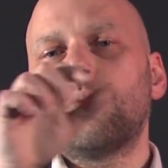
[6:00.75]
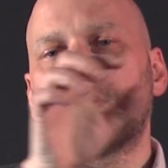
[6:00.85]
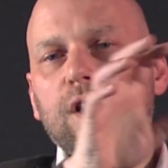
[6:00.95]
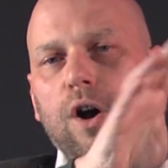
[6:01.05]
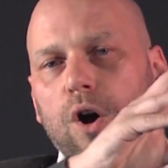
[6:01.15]
We're
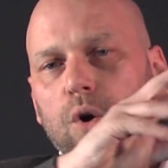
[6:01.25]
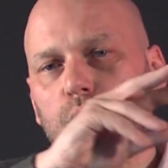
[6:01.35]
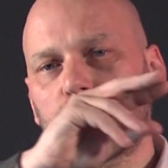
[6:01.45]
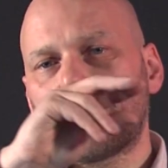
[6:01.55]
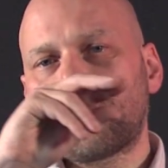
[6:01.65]
going to
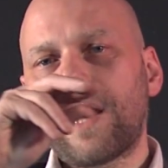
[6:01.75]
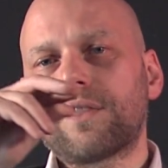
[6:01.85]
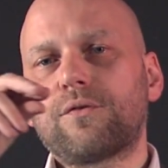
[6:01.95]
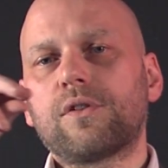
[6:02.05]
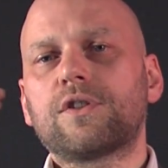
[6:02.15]
hold the
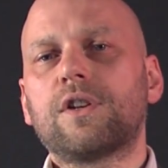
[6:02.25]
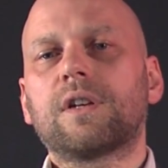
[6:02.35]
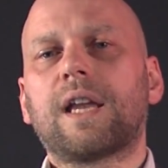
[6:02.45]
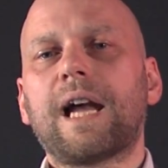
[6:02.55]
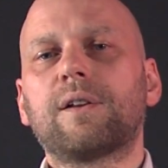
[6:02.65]
breath for a
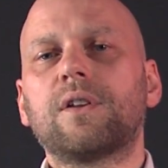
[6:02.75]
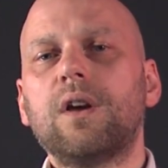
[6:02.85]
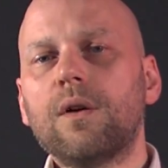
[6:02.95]
certain count.